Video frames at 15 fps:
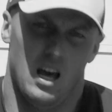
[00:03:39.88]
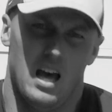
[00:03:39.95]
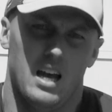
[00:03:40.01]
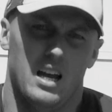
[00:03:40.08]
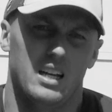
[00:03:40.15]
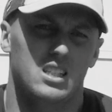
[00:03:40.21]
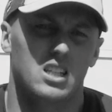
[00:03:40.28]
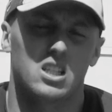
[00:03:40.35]

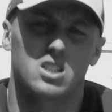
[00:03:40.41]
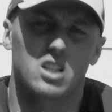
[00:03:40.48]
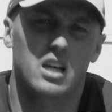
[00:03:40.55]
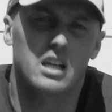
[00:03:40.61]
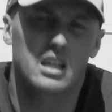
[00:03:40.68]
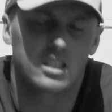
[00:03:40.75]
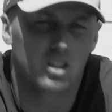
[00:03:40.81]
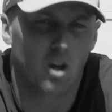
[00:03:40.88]
And
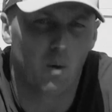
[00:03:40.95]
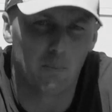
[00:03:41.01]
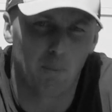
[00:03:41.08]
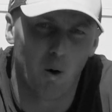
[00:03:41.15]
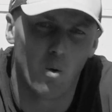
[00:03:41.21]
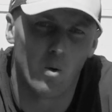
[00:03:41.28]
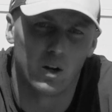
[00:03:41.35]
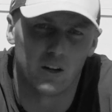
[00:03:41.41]
it's so
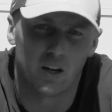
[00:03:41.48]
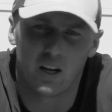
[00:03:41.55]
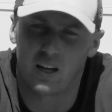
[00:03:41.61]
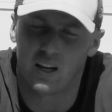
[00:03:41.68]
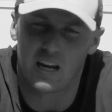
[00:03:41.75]
important